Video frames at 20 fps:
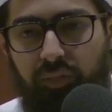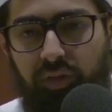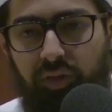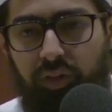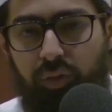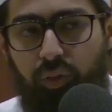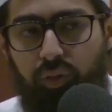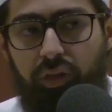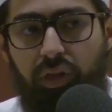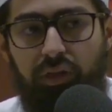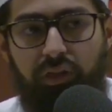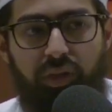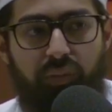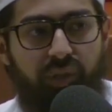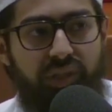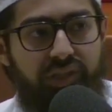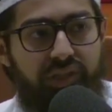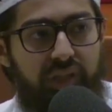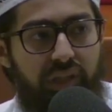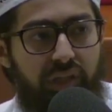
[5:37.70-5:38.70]
They do not
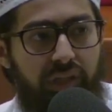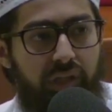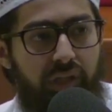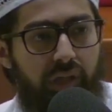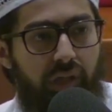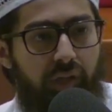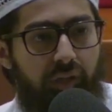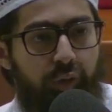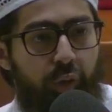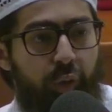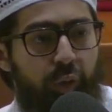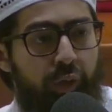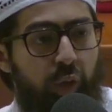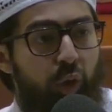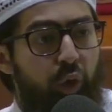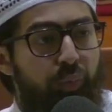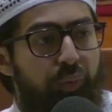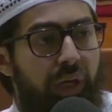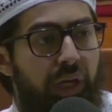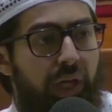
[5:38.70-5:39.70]
commit sin. So
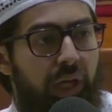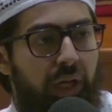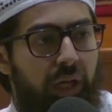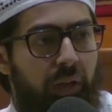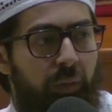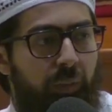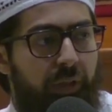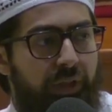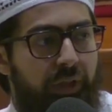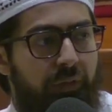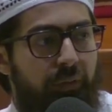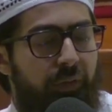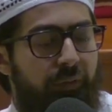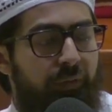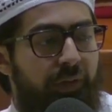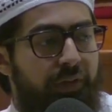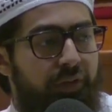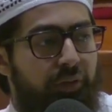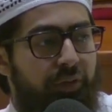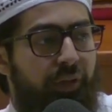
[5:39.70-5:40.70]
tawbah, when it
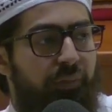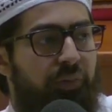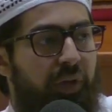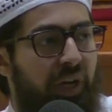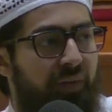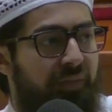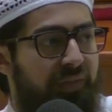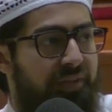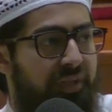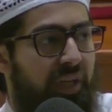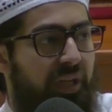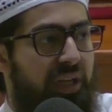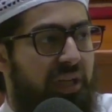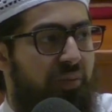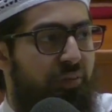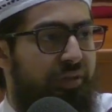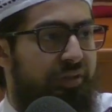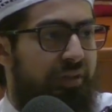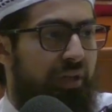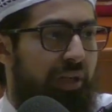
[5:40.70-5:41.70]
refers to the Prophet
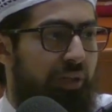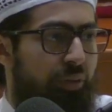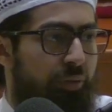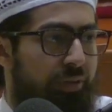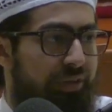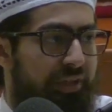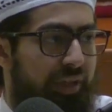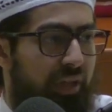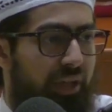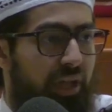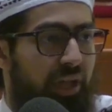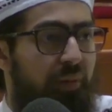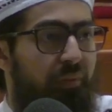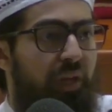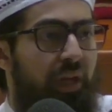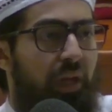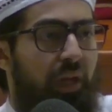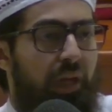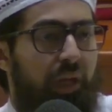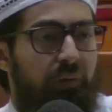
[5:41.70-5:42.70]
alayhim salatu wasalam,
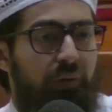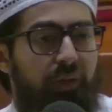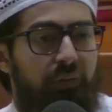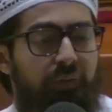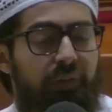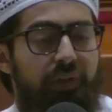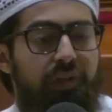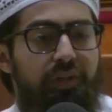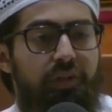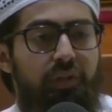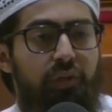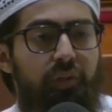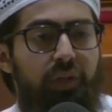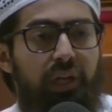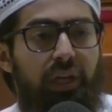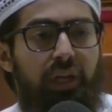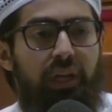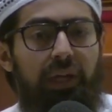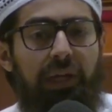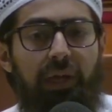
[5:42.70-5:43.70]
it refers to
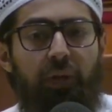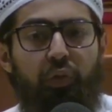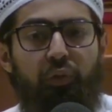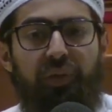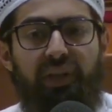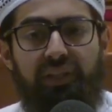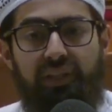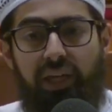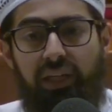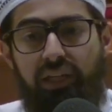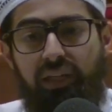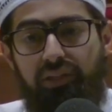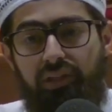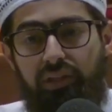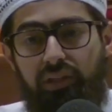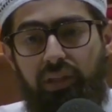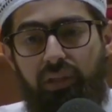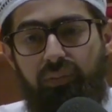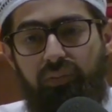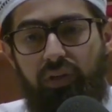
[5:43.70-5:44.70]
i'la'u
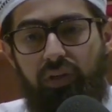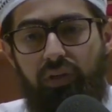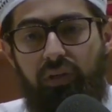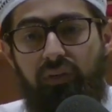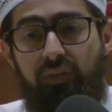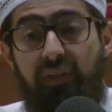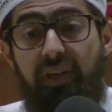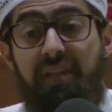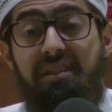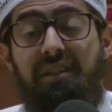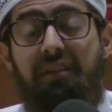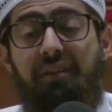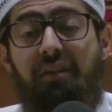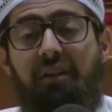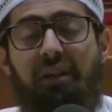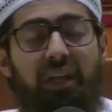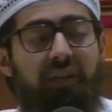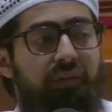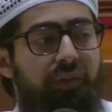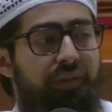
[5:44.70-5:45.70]
makanatihim, raising
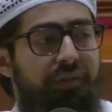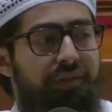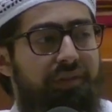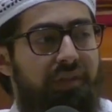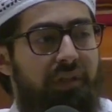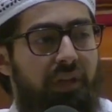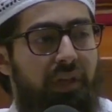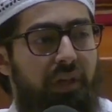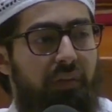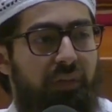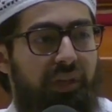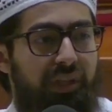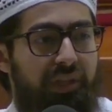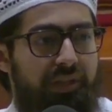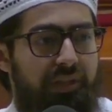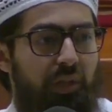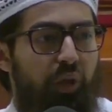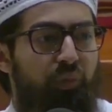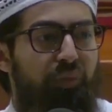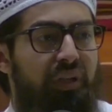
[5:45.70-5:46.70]
their levels.
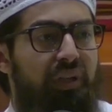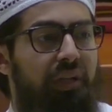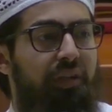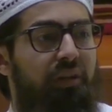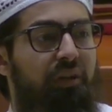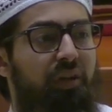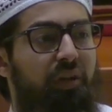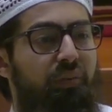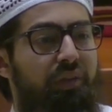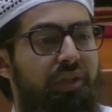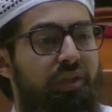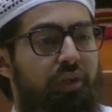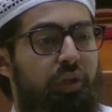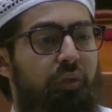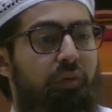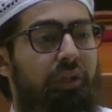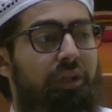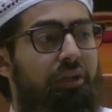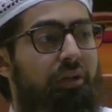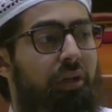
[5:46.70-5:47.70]
Because tawbah literally means
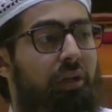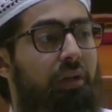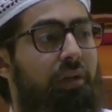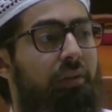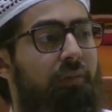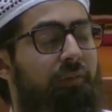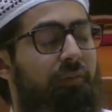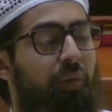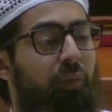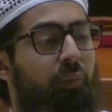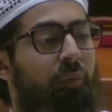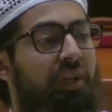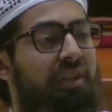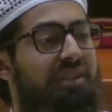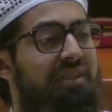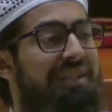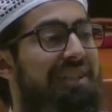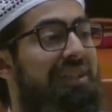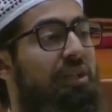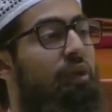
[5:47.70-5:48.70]
to return from one
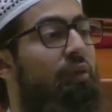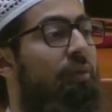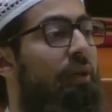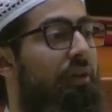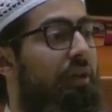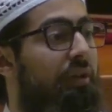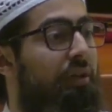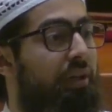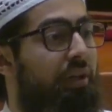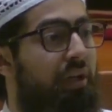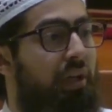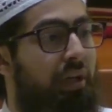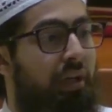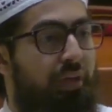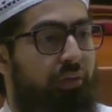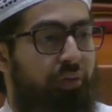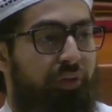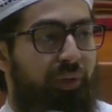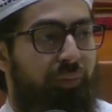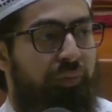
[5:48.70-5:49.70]
state to another.
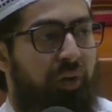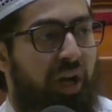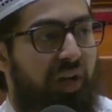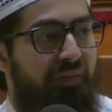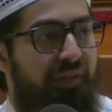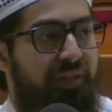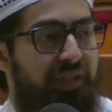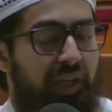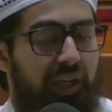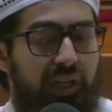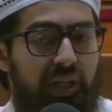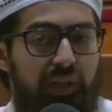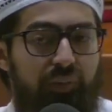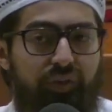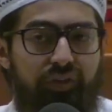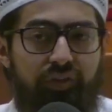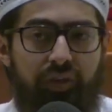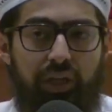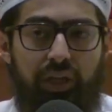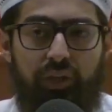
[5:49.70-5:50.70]
So the Prophet alayhim
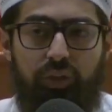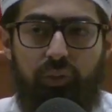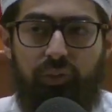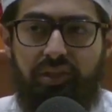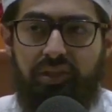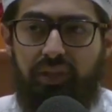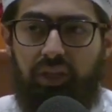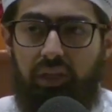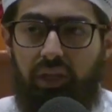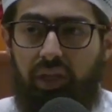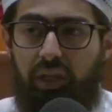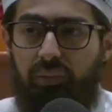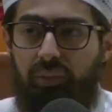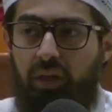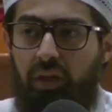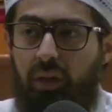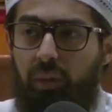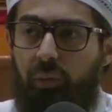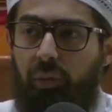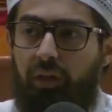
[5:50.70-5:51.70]
salatu wasalam,
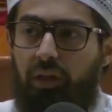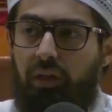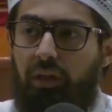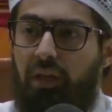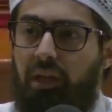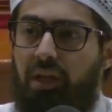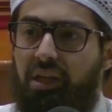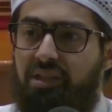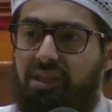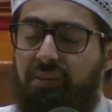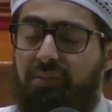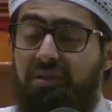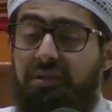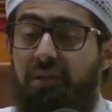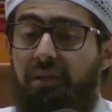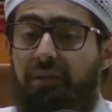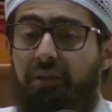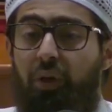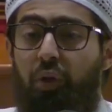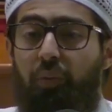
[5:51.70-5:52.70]
when Allah accepts
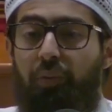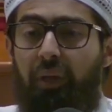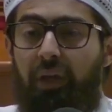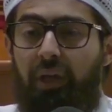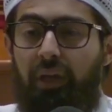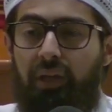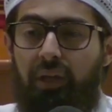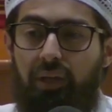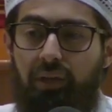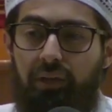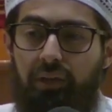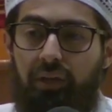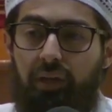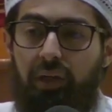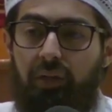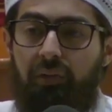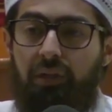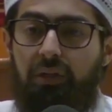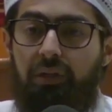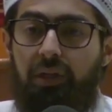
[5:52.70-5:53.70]
their tawbah,
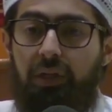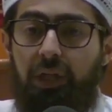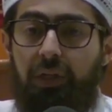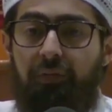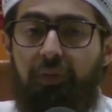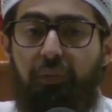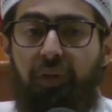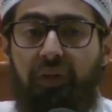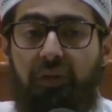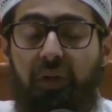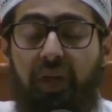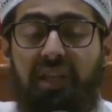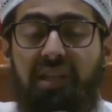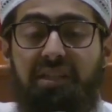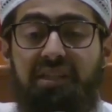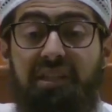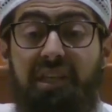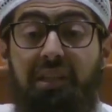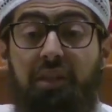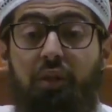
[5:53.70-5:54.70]
they're returning from a great
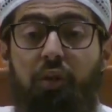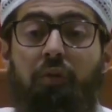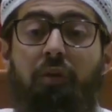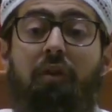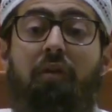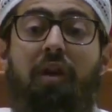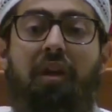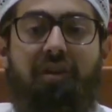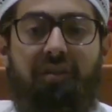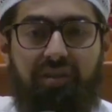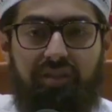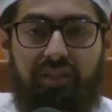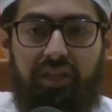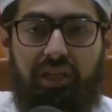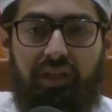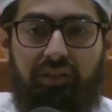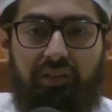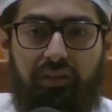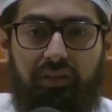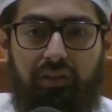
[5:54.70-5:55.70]
state to a greater
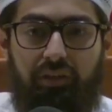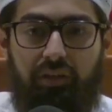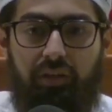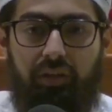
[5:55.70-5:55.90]
state.